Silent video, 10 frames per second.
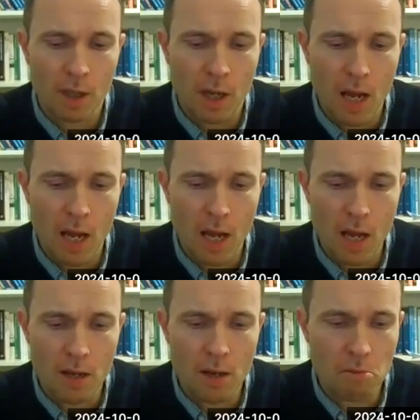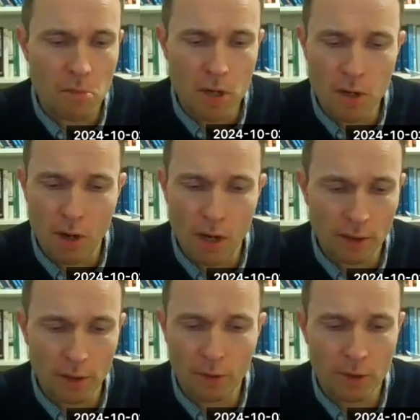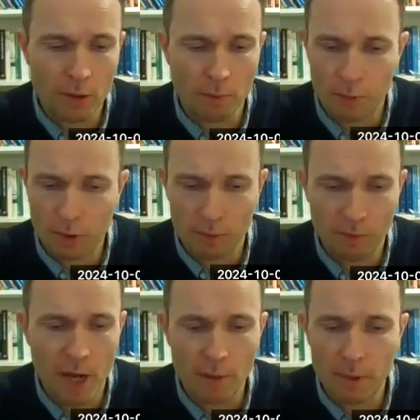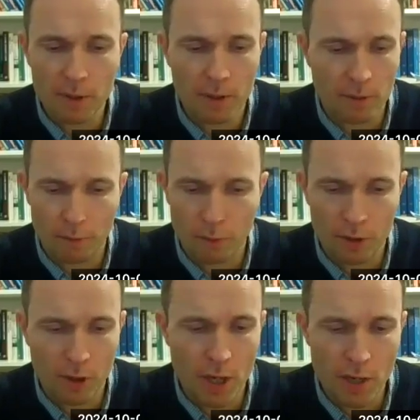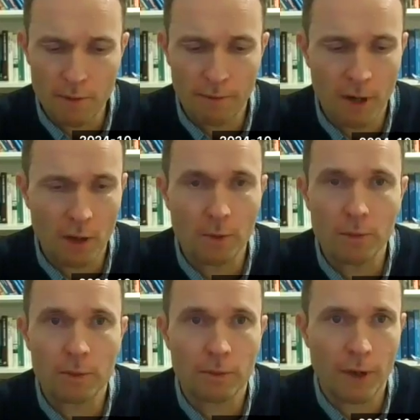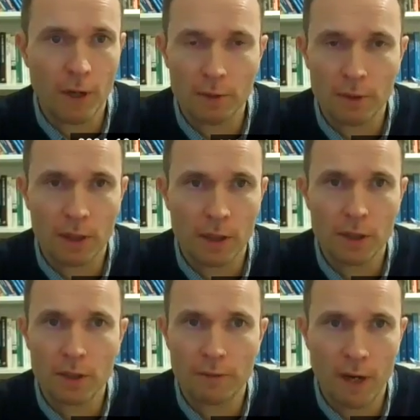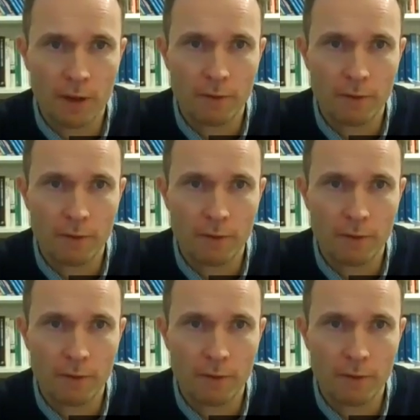and look, some developers will try and follow the conditions very,